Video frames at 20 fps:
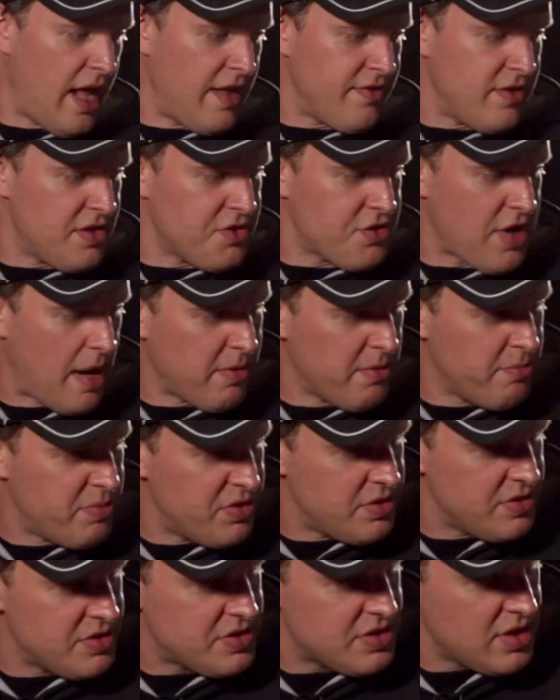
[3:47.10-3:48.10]
on the treble
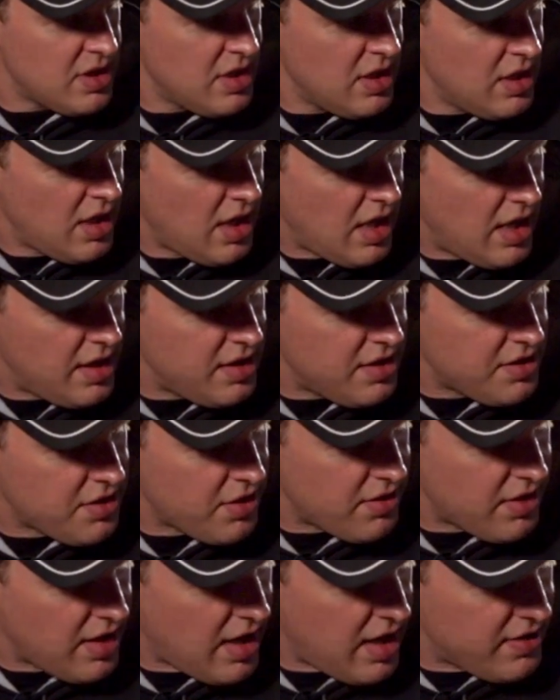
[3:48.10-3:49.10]
boost, and you
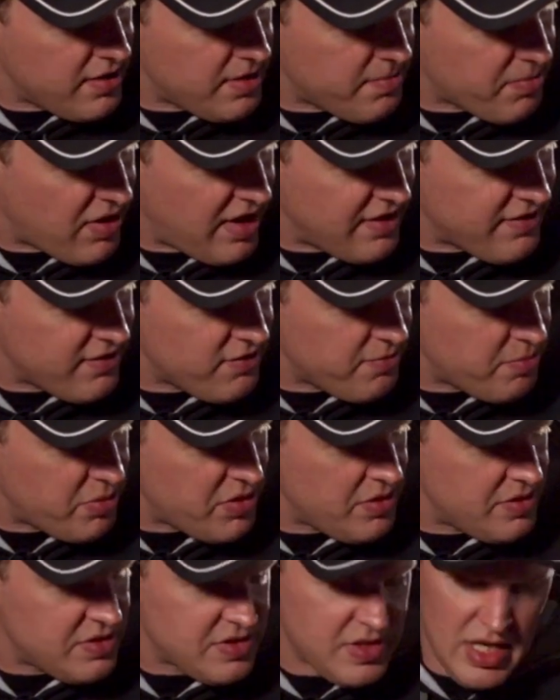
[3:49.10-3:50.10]
turn on the presence
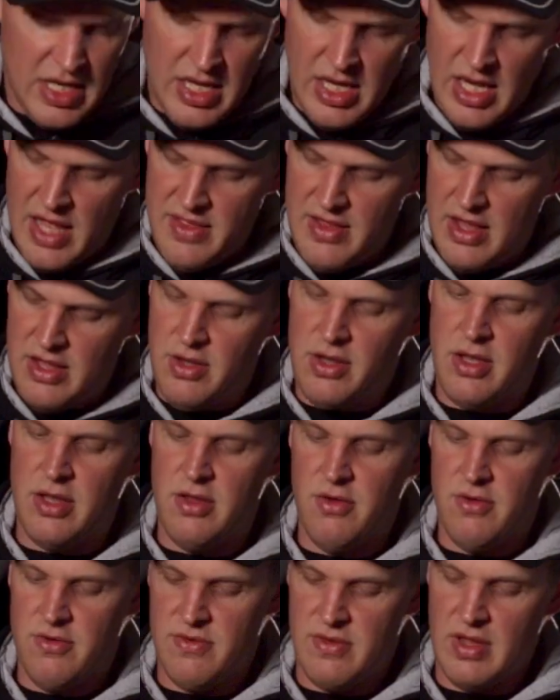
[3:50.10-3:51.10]
boost, and then you can
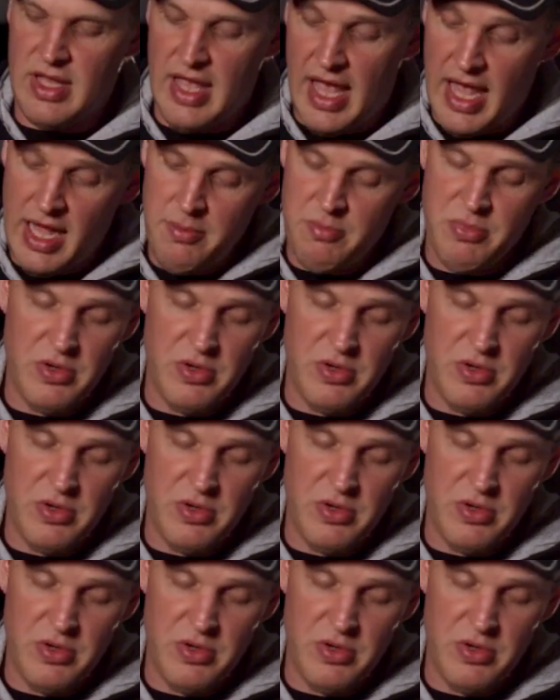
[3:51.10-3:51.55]
use the gain